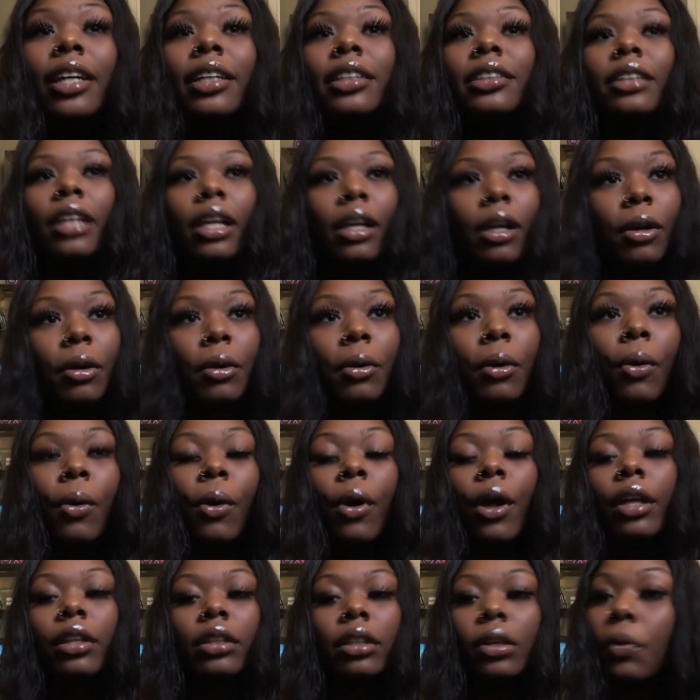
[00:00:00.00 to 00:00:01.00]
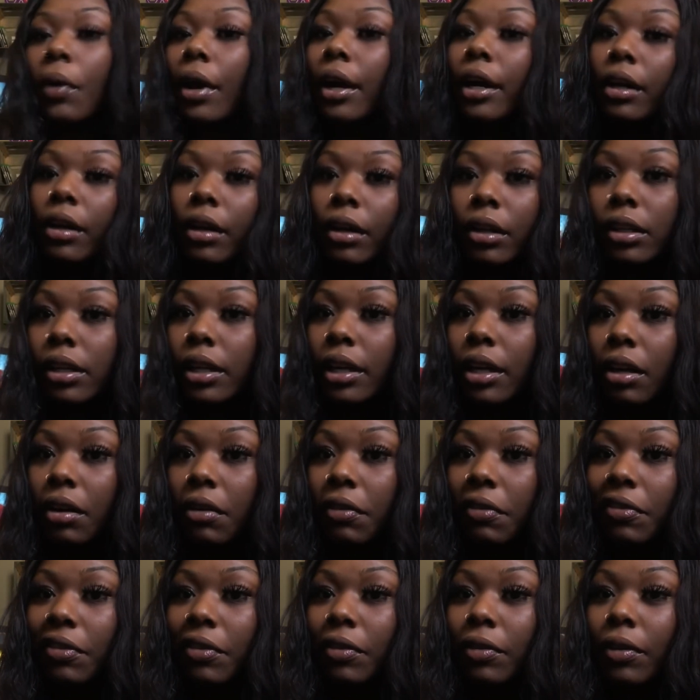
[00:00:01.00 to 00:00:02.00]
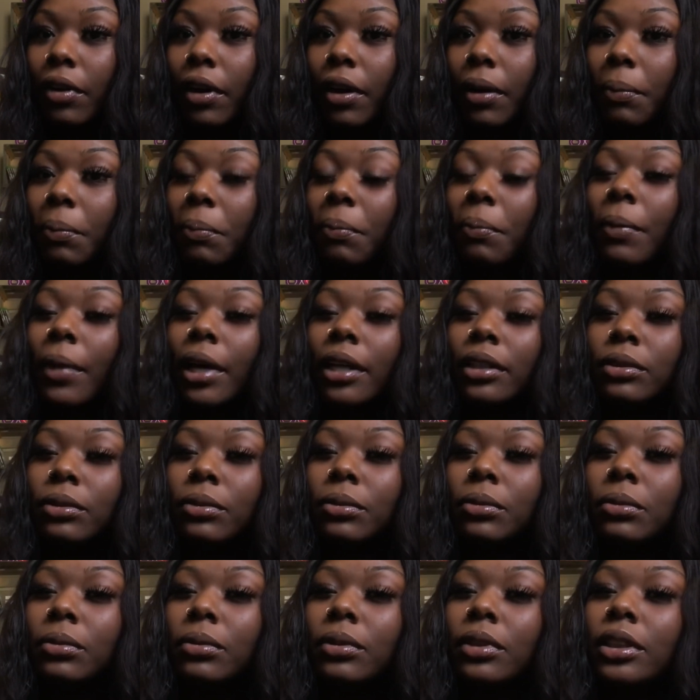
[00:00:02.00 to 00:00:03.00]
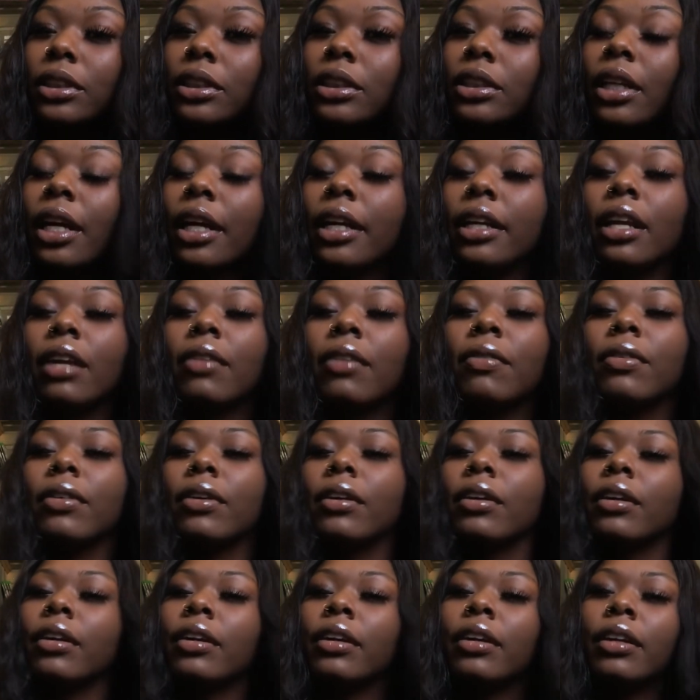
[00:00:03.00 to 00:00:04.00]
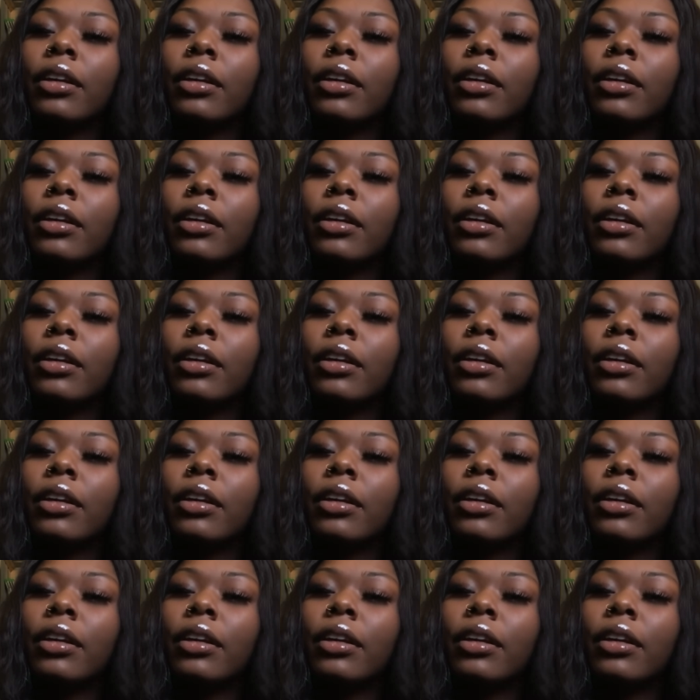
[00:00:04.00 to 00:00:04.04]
So the white girl left my school and she ain't never,